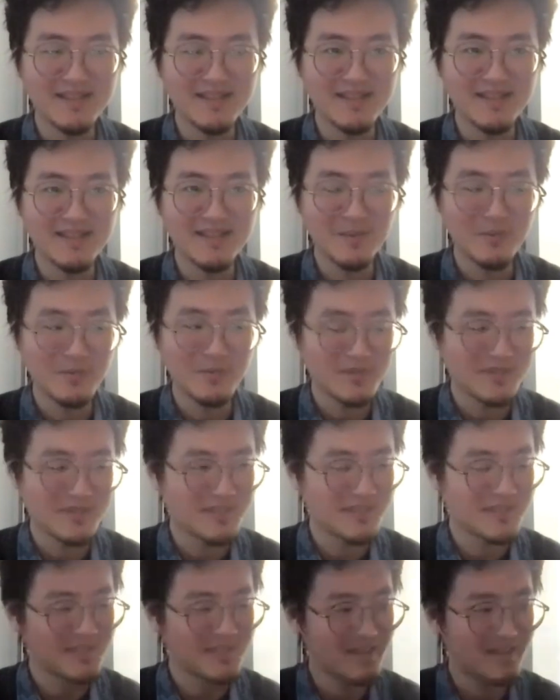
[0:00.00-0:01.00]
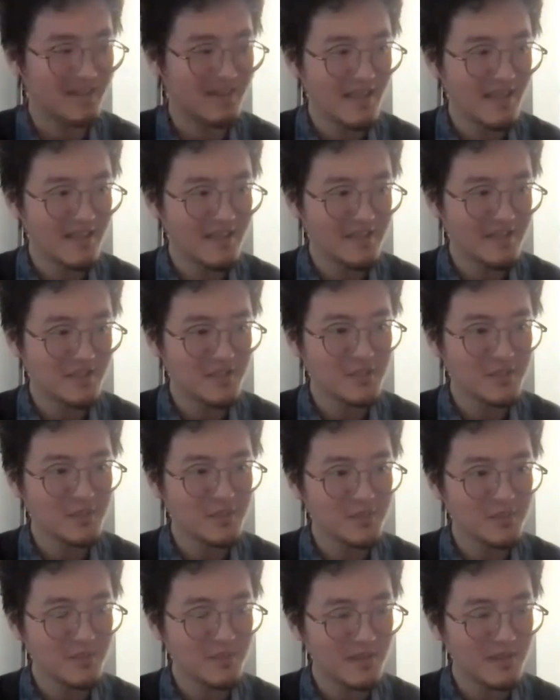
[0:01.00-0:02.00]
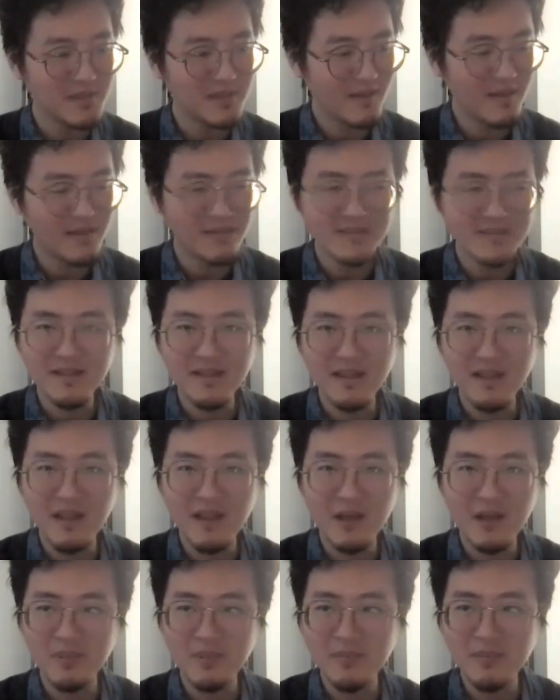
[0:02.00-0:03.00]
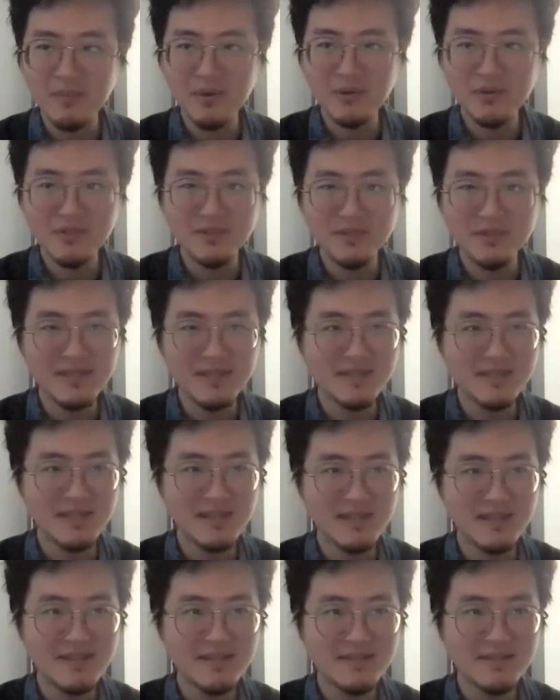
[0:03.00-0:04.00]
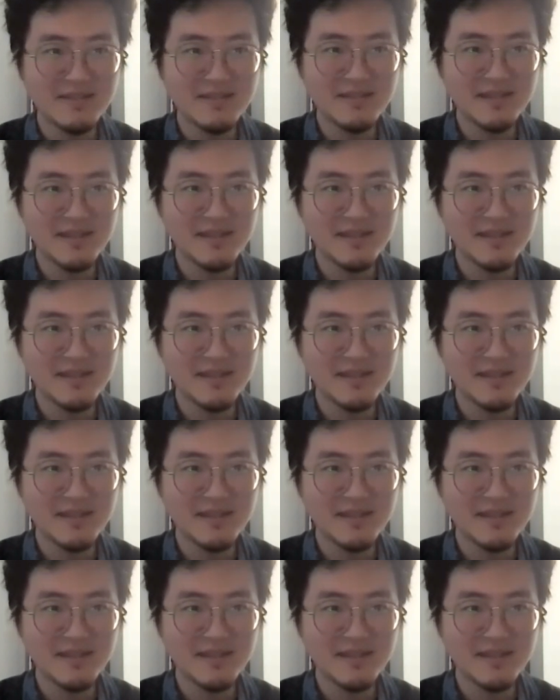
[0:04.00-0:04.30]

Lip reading: And that was, I think, still haunted a lot of people to these days,